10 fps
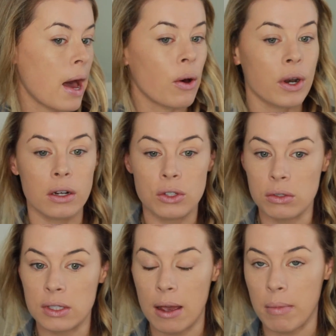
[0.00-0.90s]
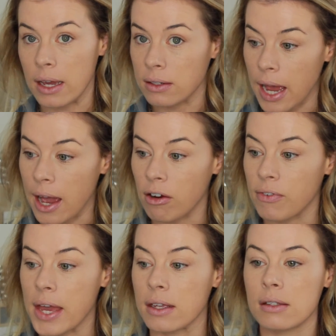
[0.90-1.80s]
powder to set my entire
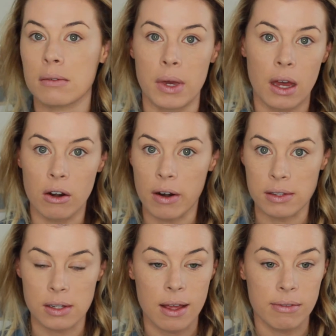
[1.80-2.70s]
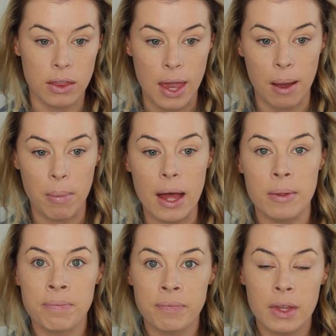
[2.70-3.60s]
face, my under eyes and everything. But
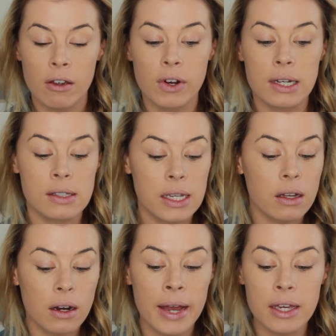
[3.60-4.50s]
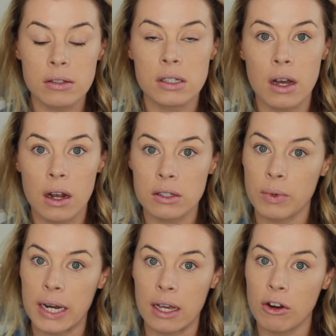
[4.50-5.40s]
for concealer, I used NARS
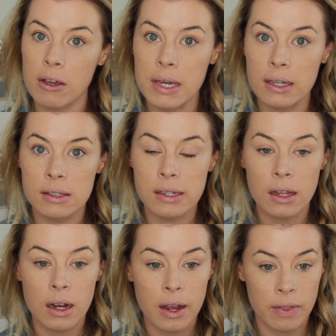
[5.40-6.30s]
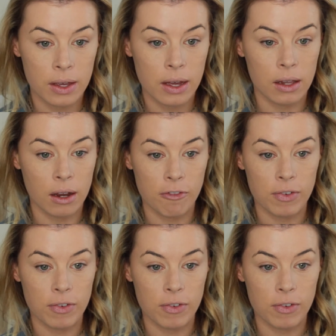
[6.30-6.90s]
Radiant Creamy Concealer in the color